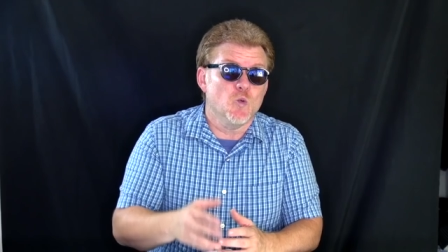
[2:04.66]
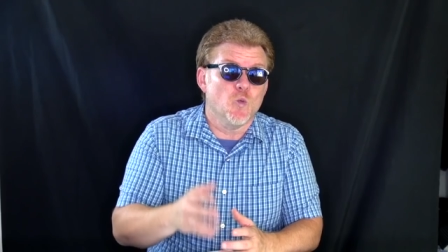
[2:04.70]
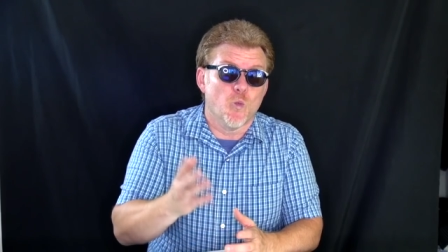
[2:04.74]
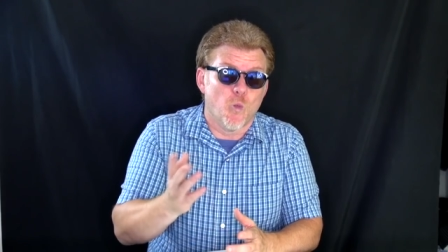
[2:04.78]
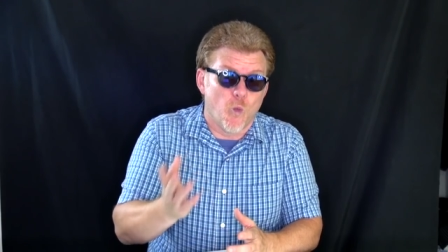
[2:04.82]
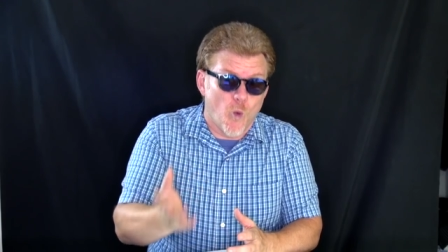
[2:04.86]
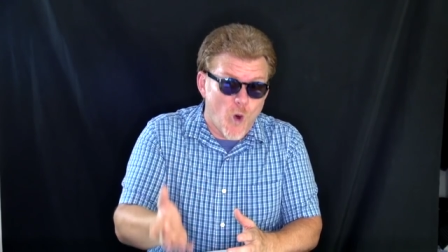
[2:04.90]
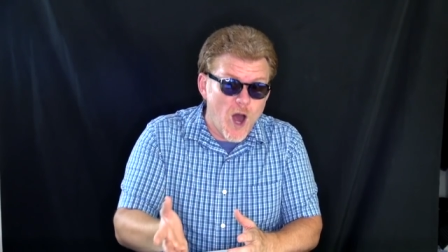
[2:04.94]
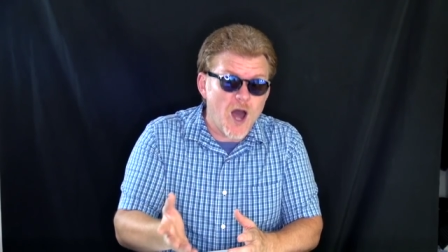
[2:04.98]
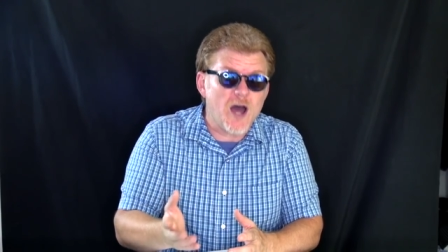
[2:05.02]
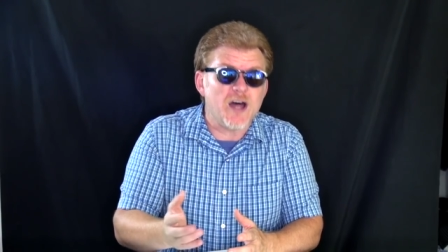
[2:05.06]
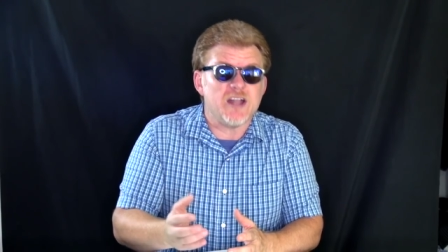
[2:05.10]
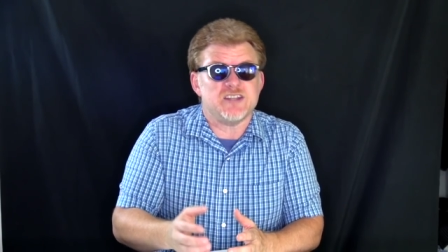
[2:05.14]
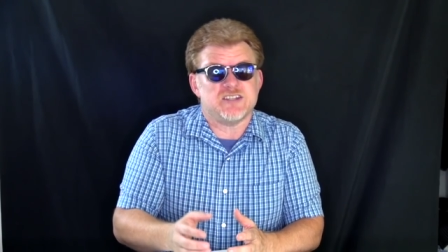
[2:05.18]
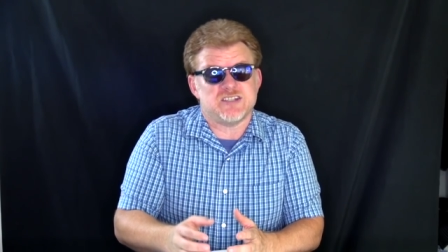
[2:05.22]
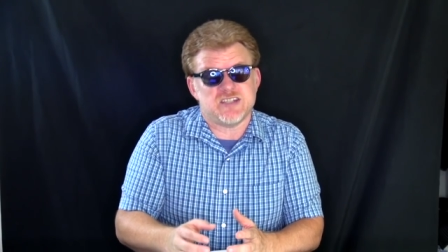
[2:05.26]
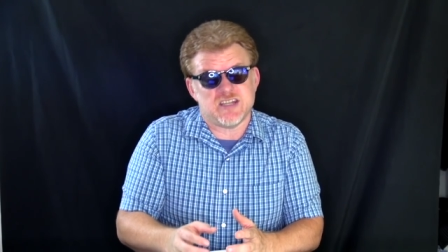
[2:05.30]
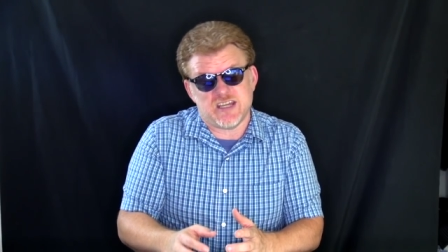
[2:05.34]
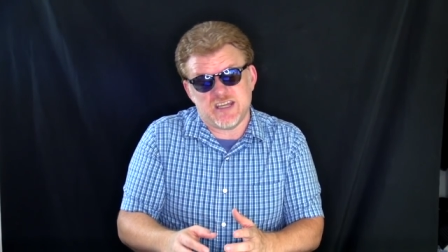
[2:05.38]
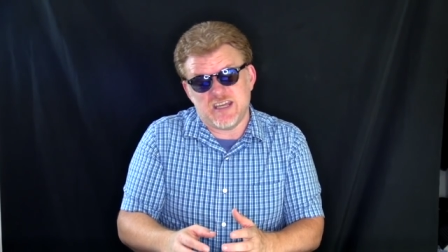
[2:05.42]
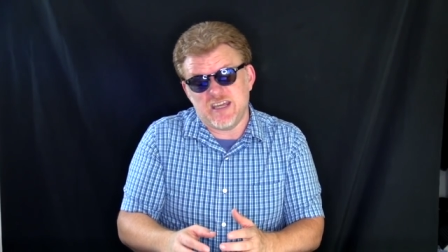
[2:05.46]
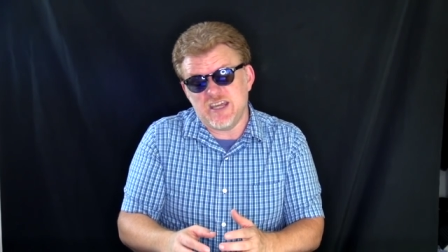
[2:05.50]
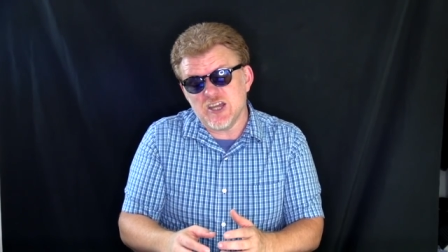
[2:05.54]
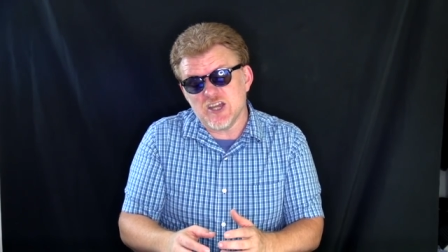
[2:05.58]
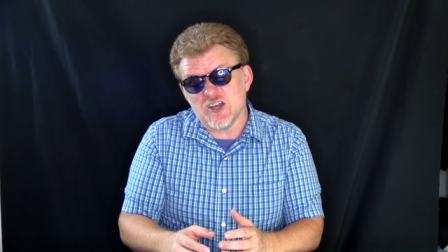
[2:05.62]
want
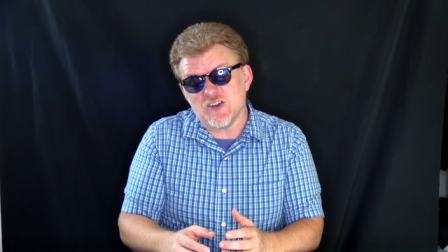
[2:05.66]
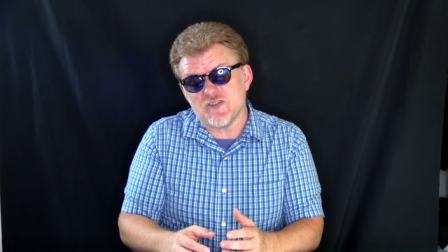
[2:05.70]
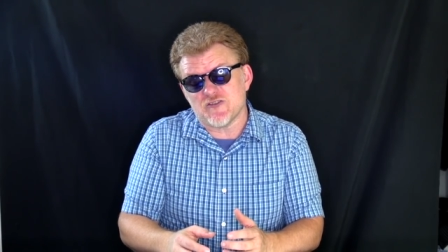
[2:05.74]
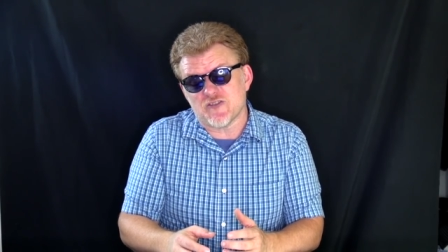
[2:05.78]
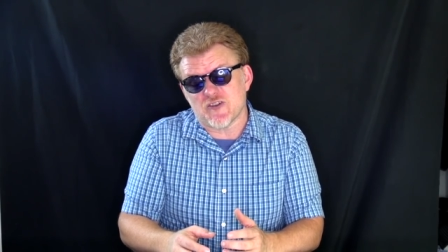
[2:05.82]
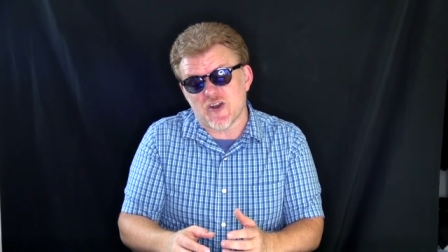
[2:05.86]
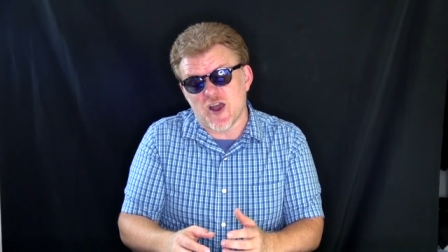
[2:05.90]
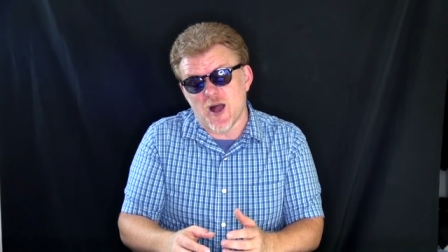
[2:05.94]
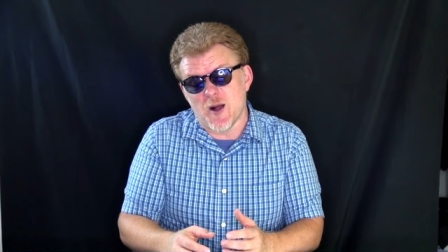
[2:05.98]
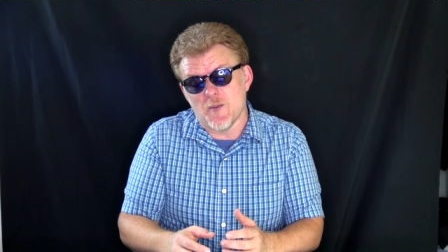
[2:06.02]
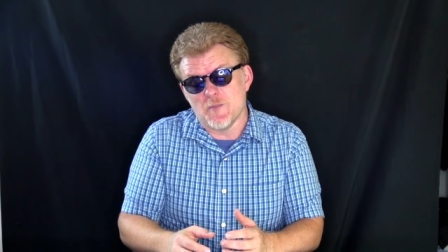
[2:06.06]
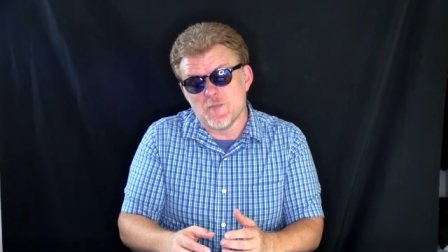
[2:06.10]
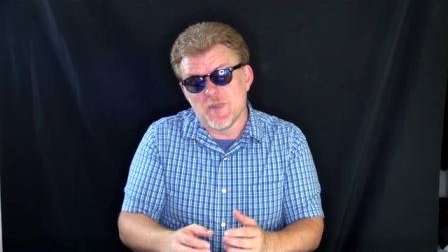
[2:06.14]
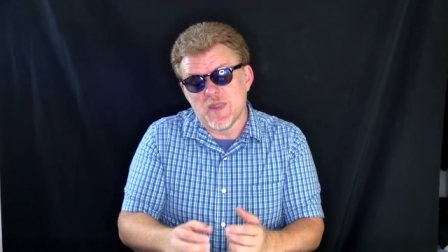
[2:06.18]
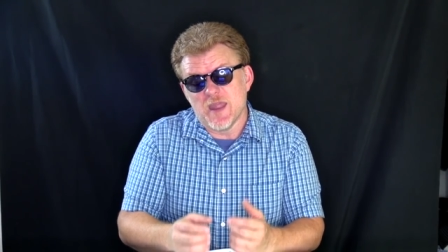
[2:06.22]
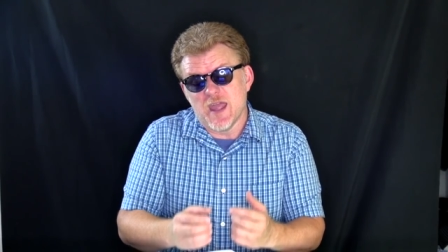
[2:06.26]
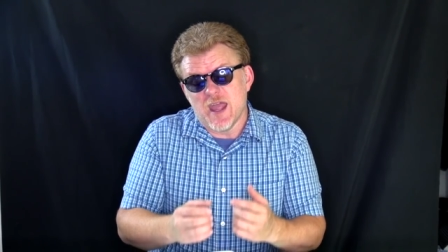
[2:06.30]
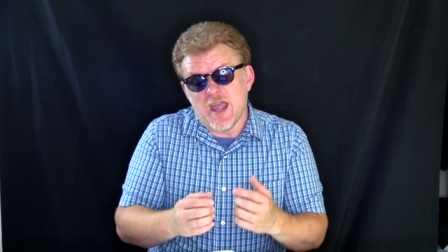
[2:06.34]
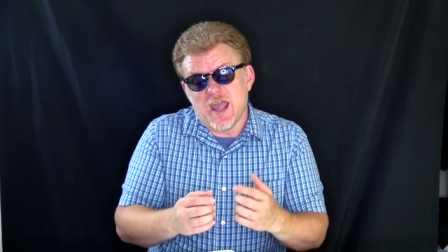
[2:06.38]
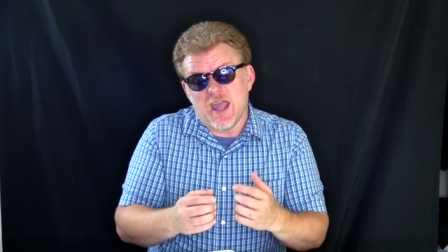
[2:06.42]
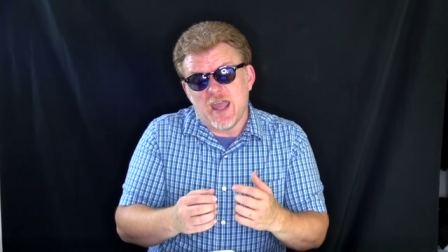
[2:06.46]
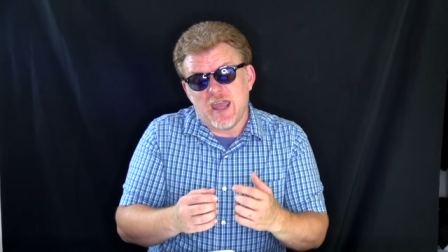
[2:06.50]
to hear from